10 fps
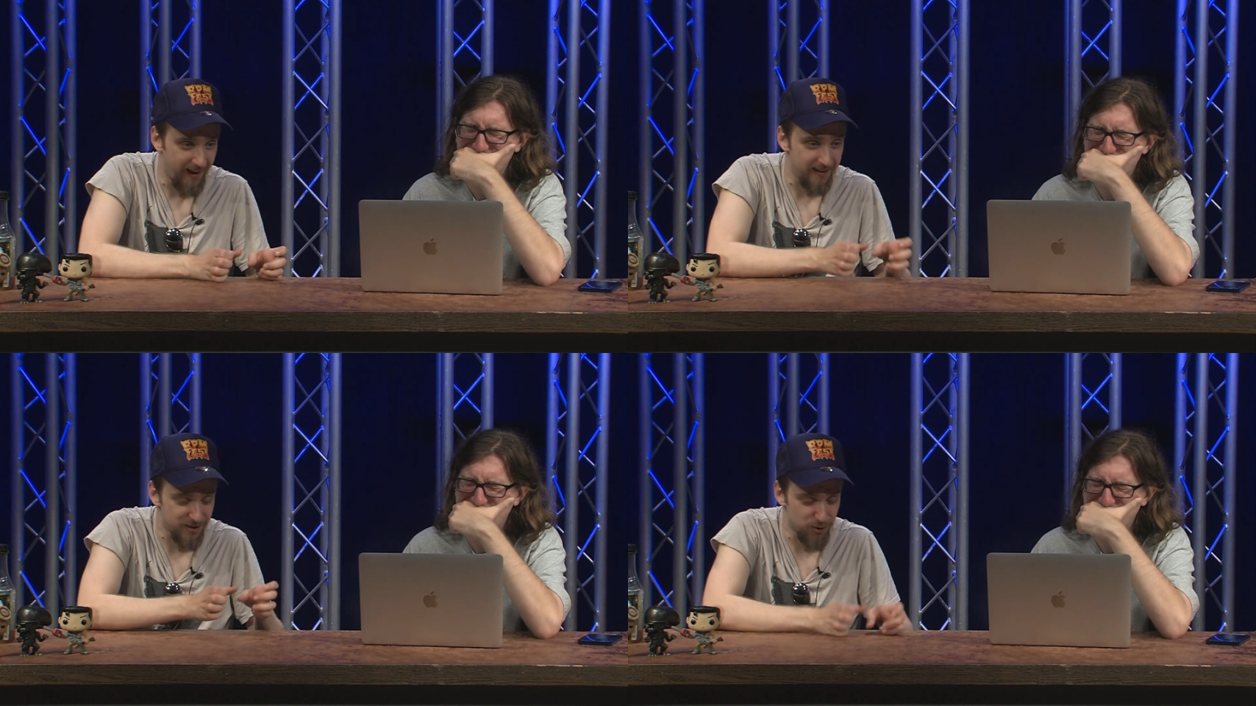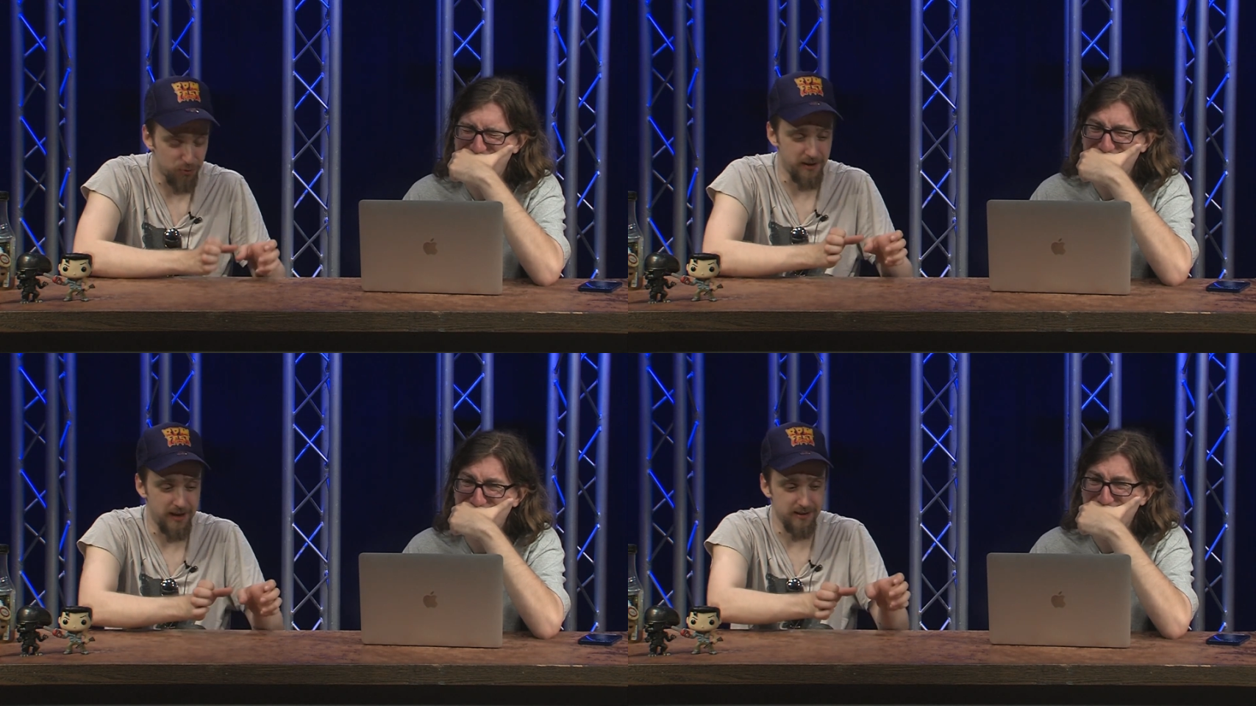Speaker 1: and
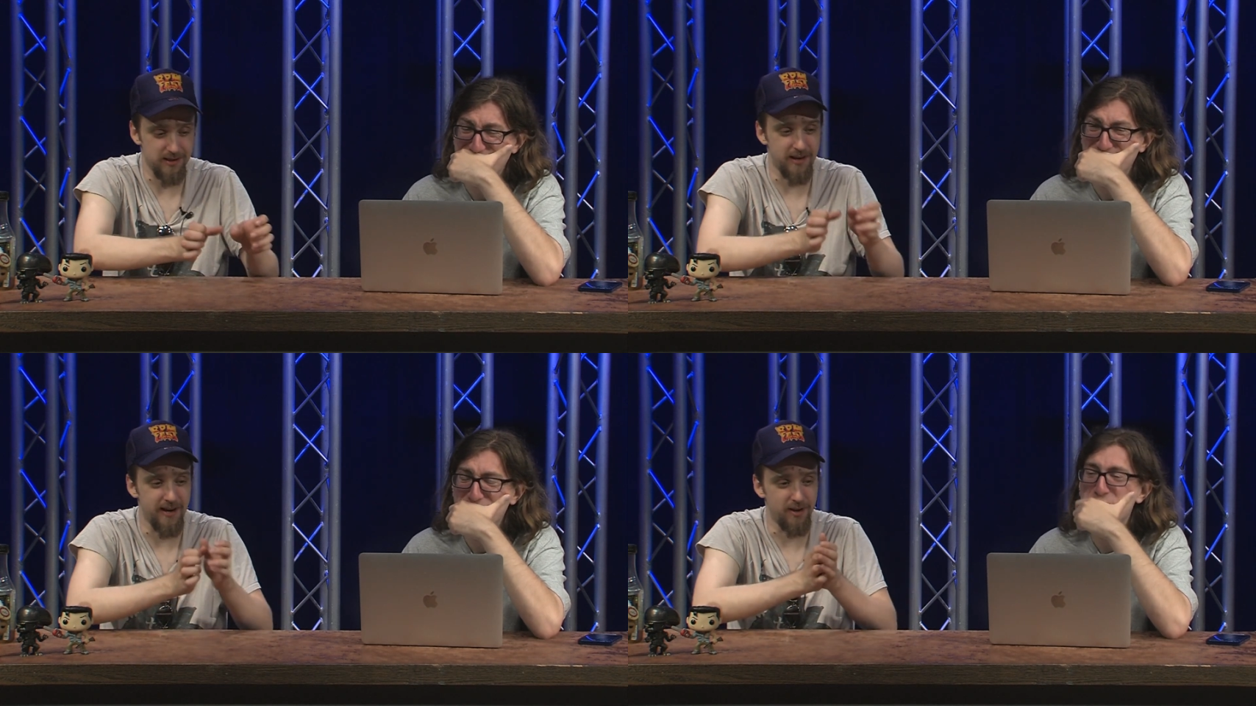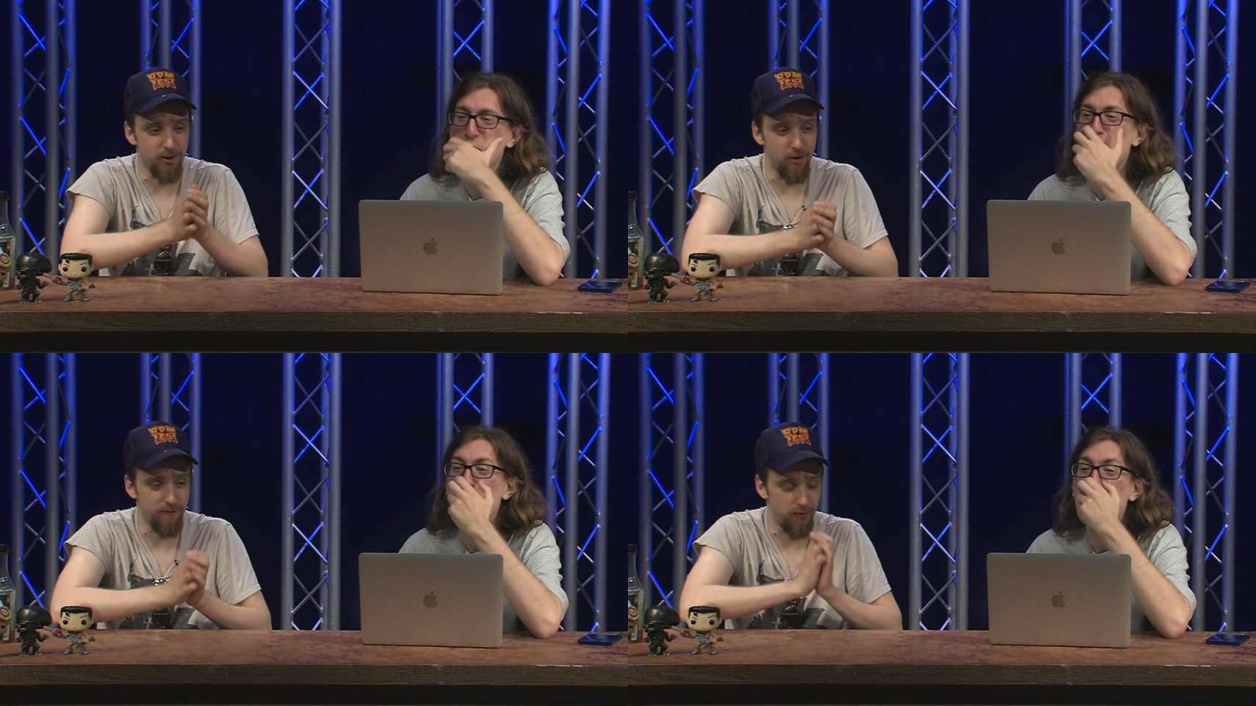sold that as
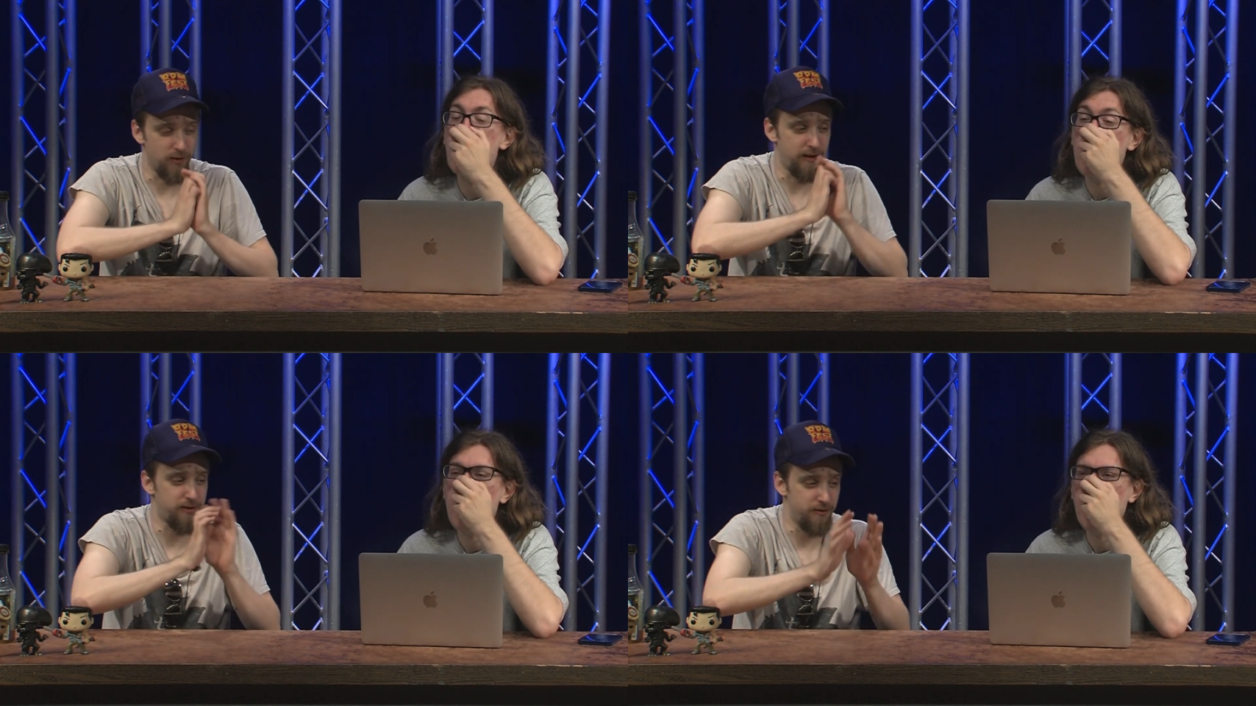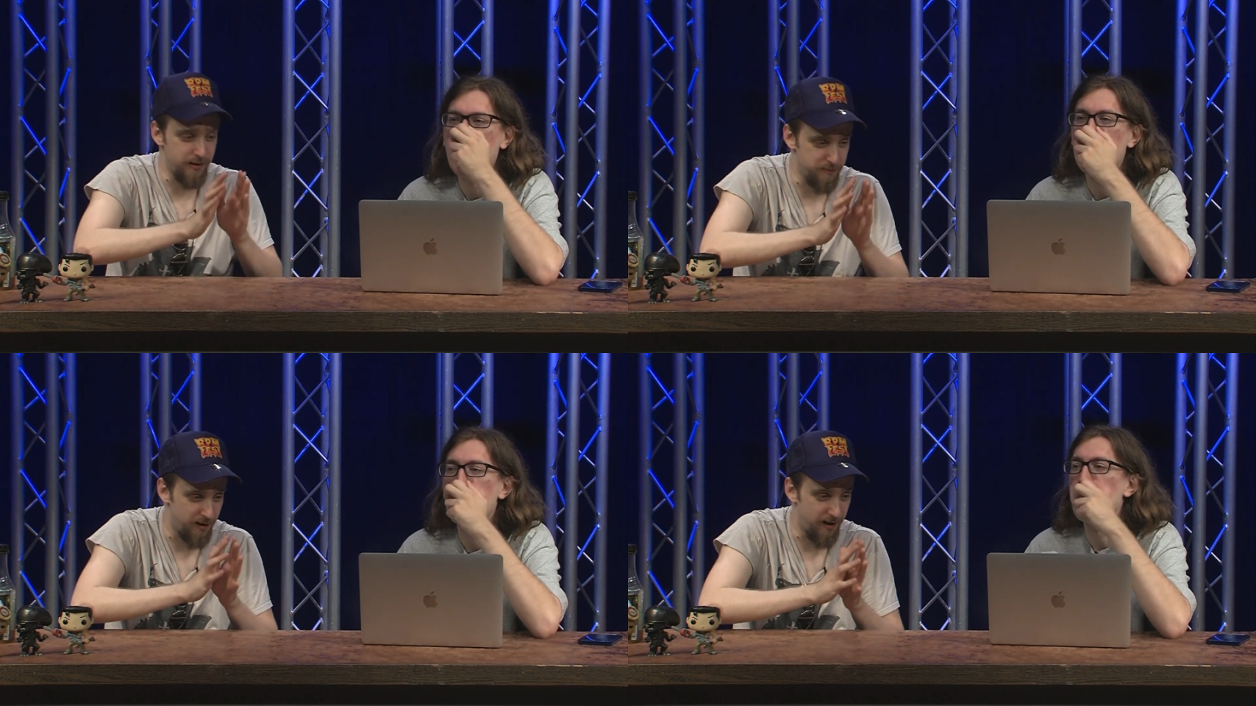standalone for like 30
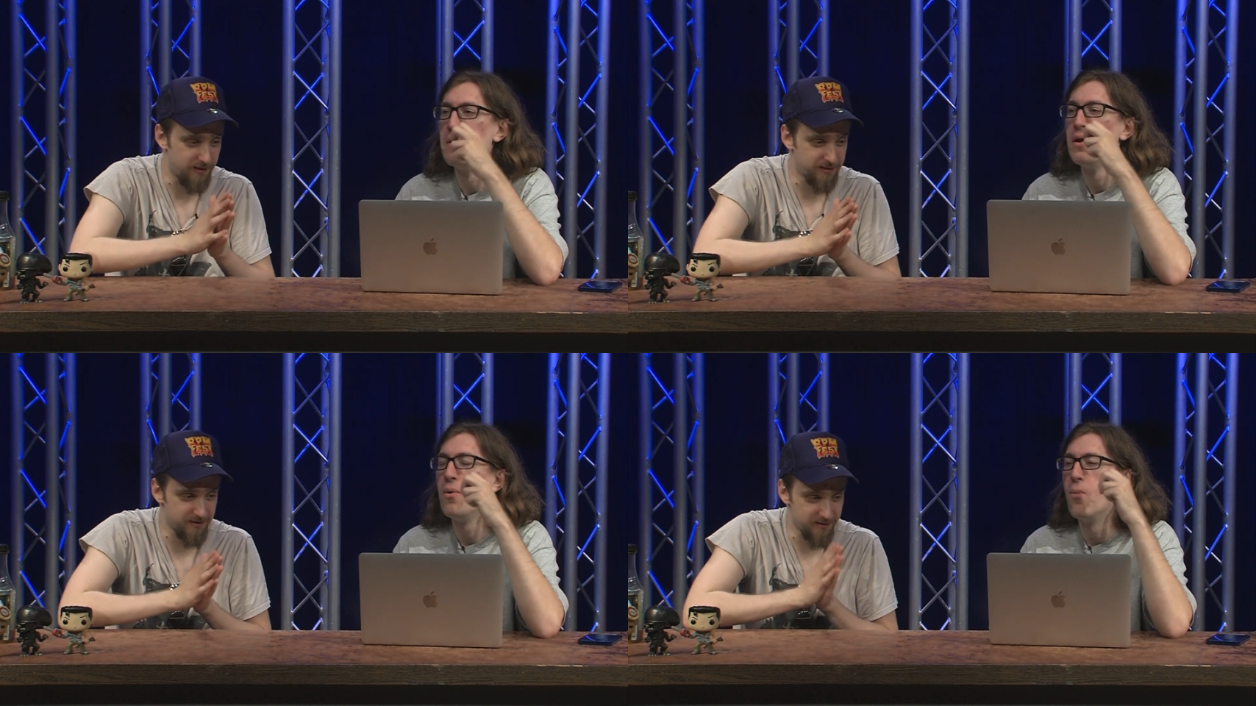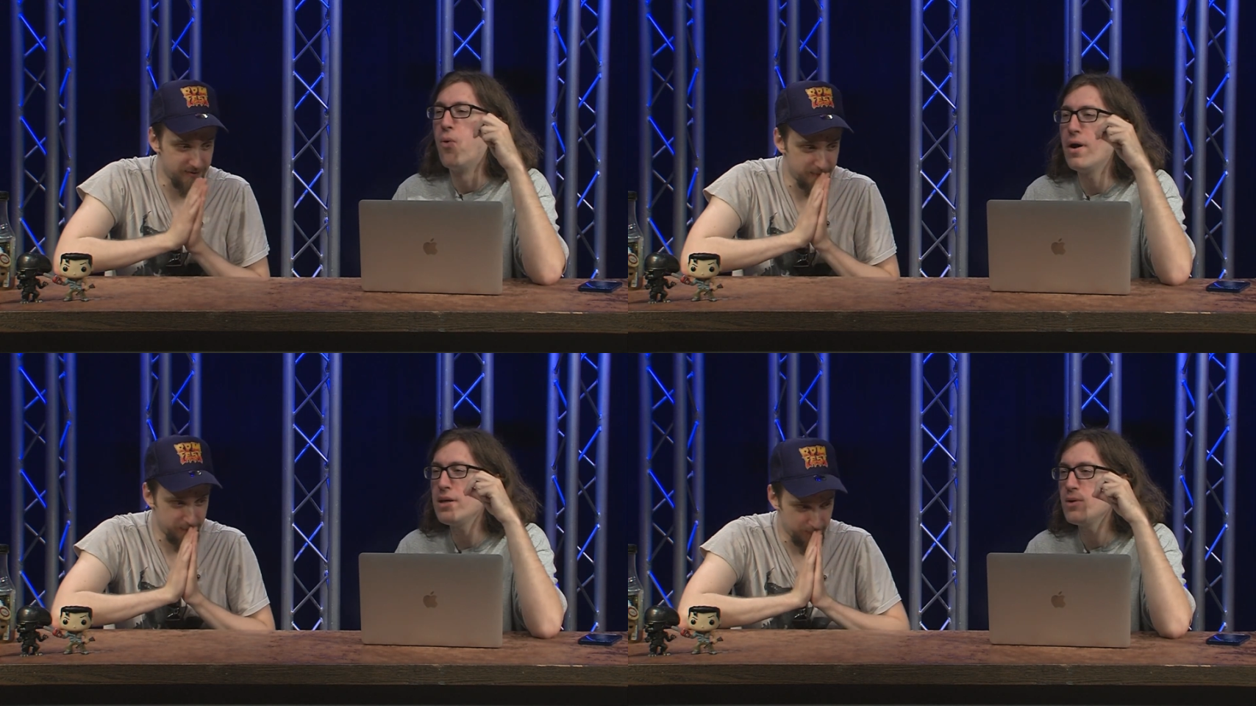bucks?
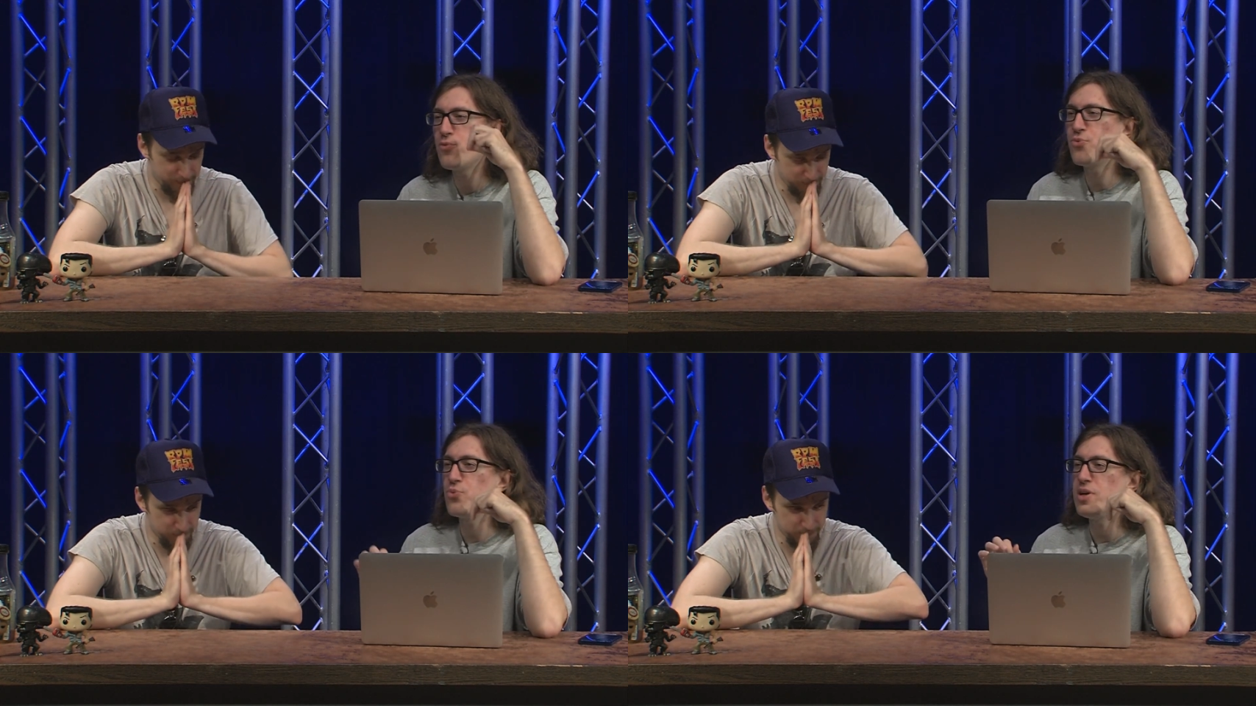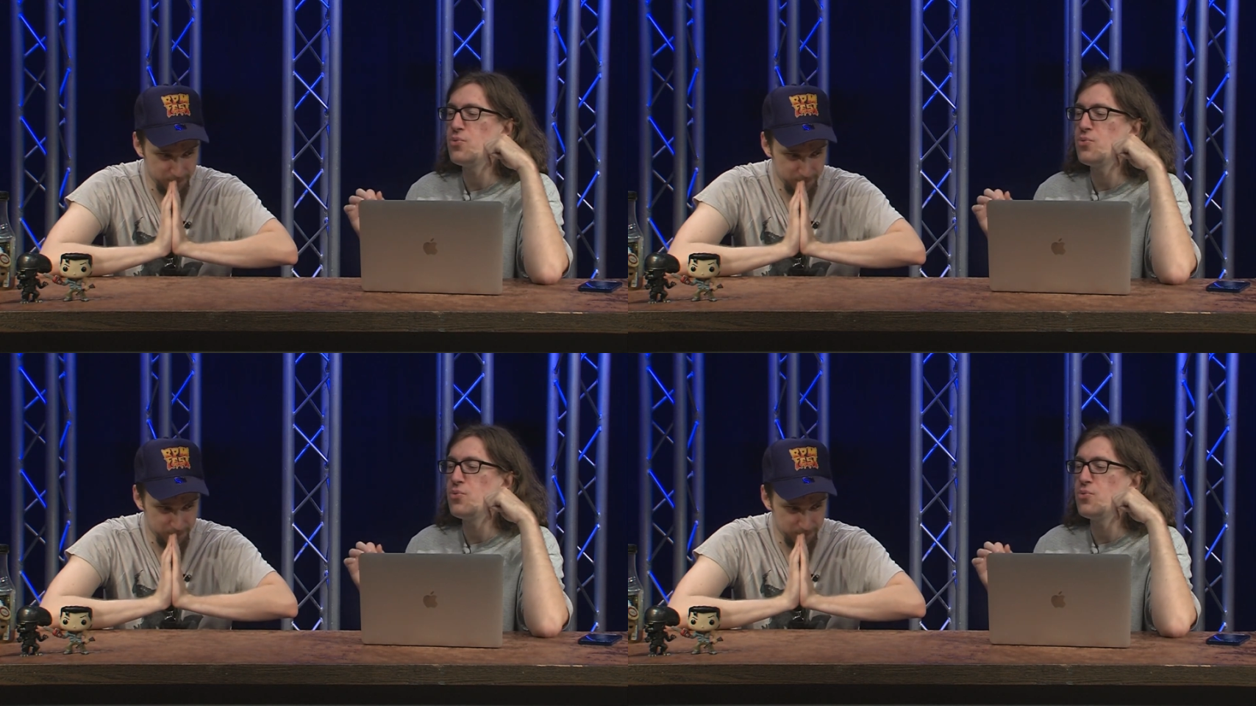
Speaker 2: What if we